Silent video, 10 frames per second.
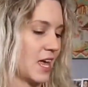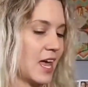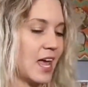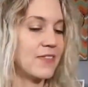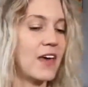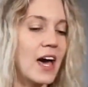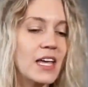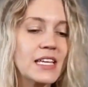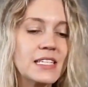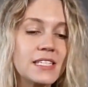
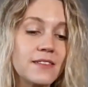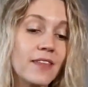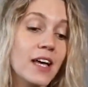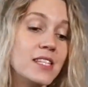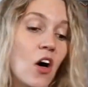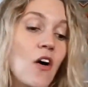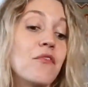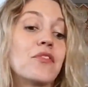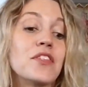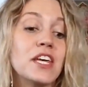that's all for
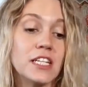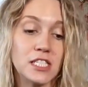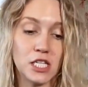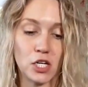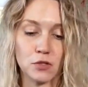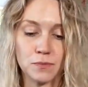the kids zone.